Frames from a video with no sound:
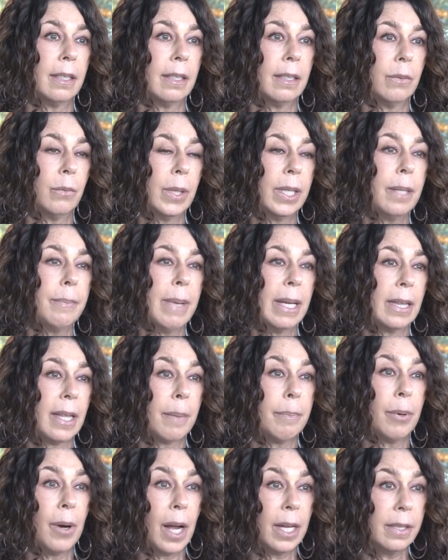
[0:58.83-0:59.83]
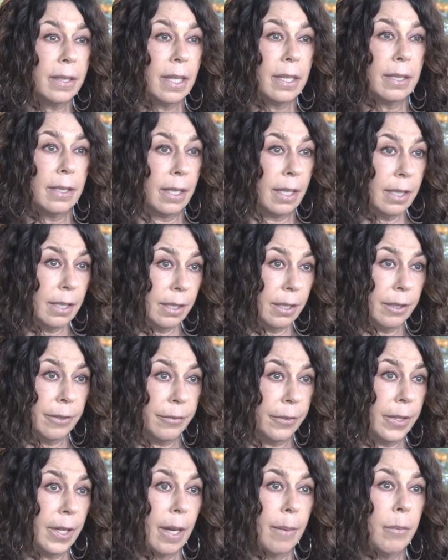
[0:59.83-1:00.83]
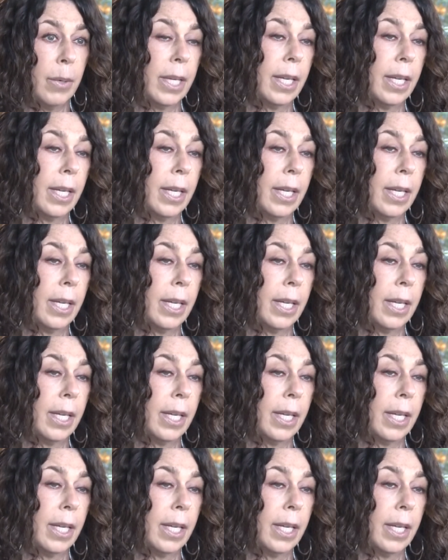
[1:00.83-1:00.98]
we can make that process easier for them.